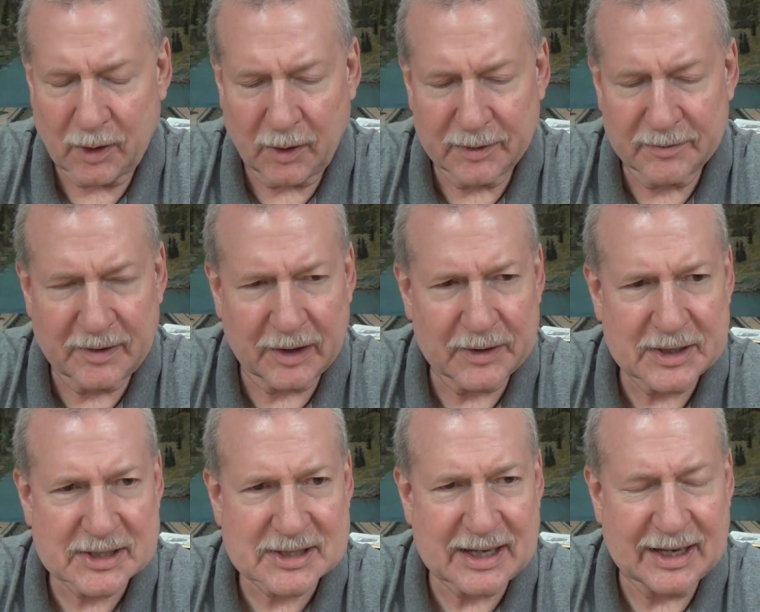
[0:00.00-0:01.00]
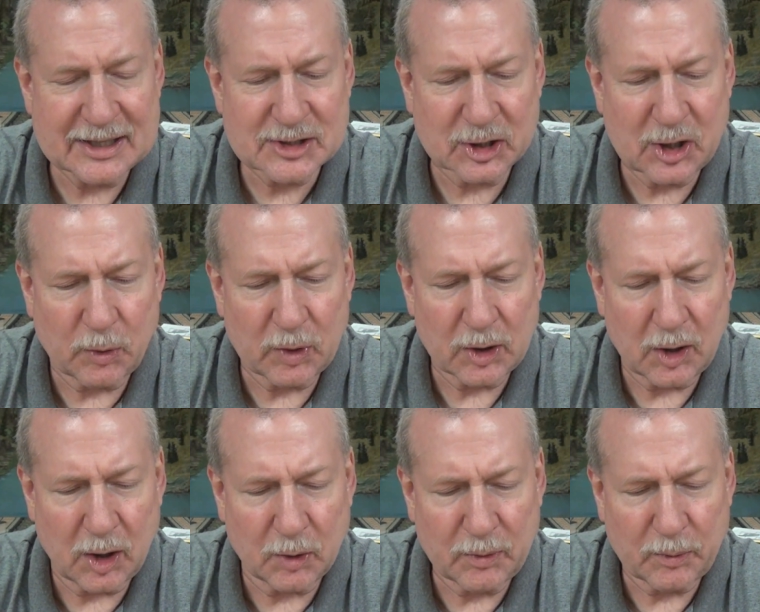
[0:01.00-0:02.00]
all the various things that go
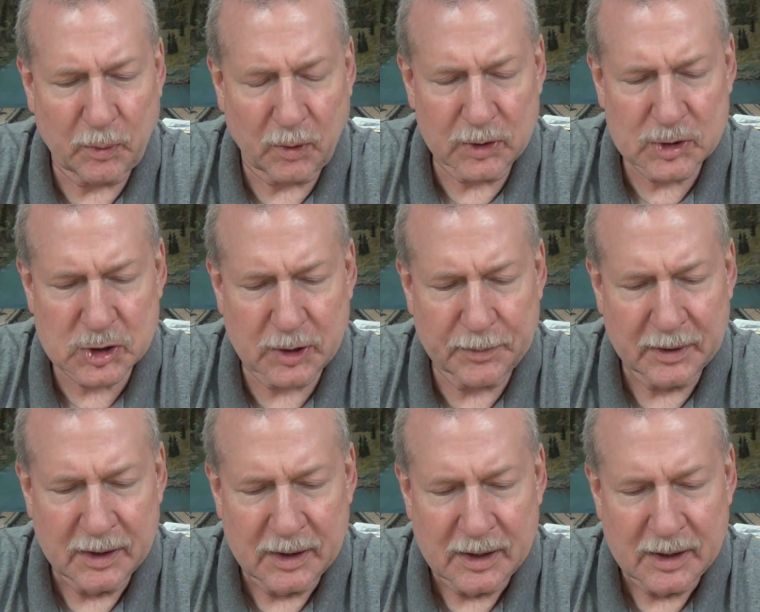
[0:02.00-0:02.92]
along with worship